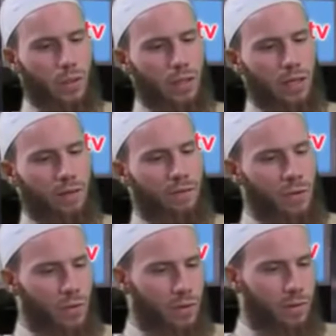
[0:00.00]
if
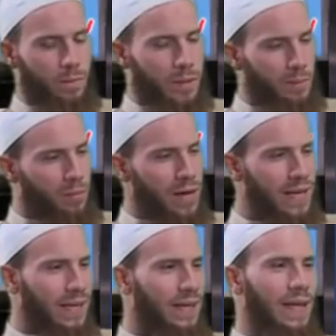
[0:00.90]
you can
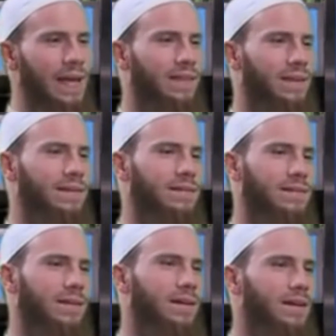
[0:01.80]
break an
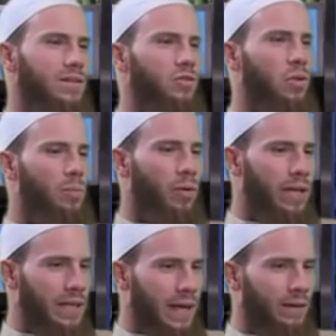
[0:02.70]
atheist to a
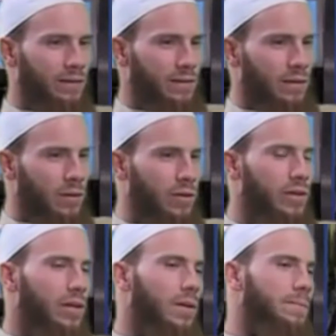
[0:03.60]
point down to
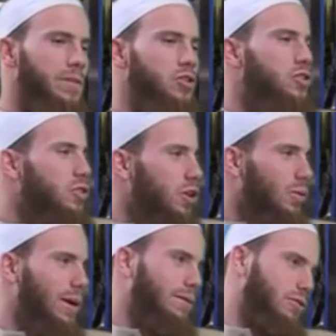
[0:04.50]
just look
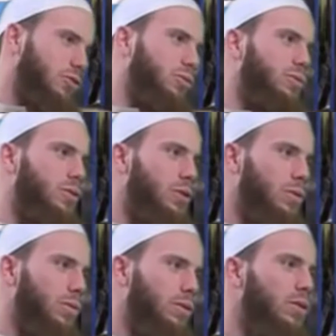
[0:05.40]
around you,
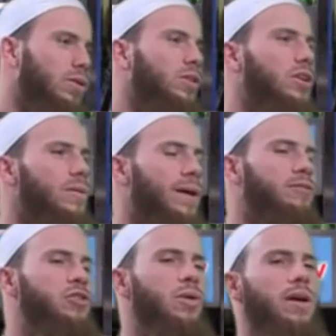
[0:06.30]
look
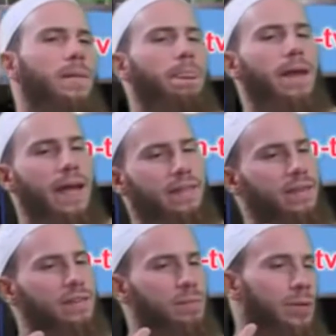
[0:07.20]
around you at
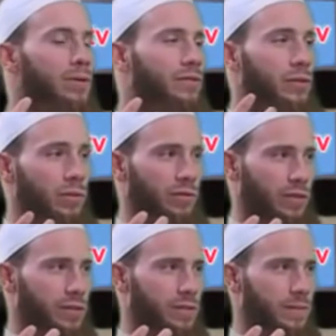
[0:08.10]
this beautiful
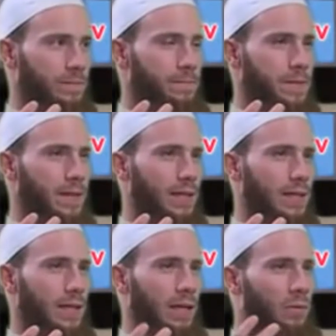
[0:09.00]
universe.
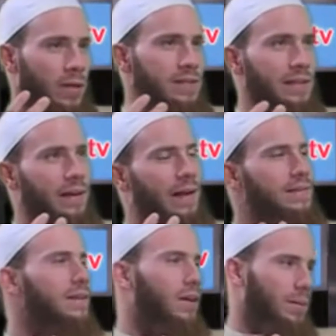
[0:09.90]
It runs in
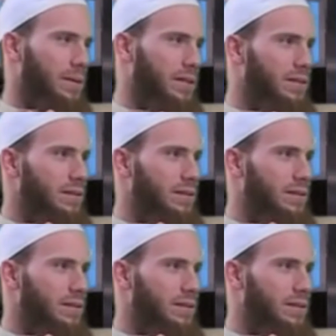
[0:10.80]
constant harmony.